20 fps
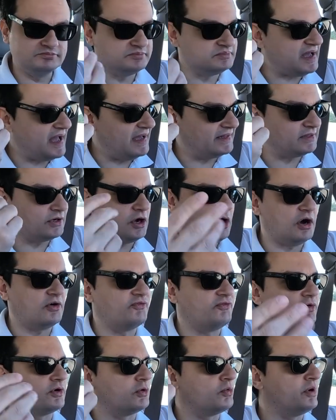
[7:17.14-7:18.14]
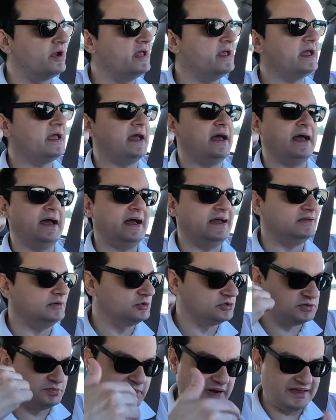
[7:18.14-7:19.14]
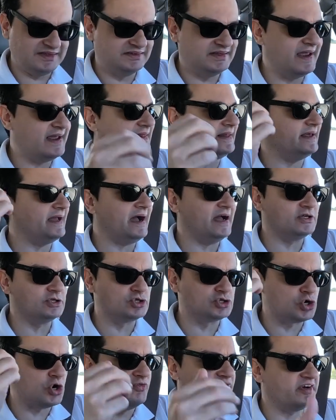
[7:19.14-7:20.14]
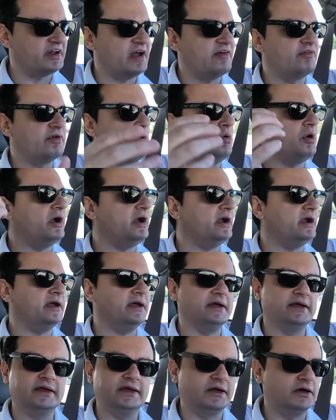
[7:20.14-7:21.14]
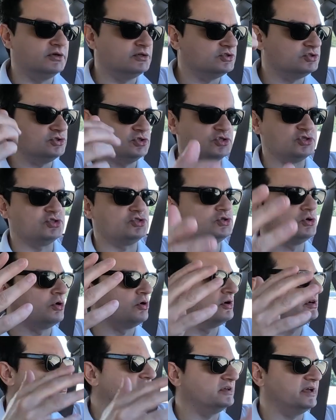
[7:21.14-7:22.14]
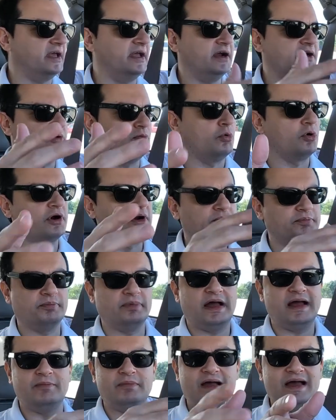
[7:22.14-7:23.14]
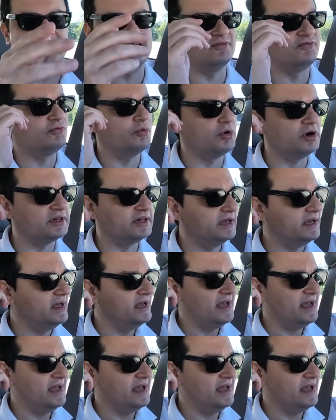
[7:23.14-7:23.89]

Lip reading: had the car for a week. It was my daily. I drove it everywhere, to the store, to here, to work, back and forth.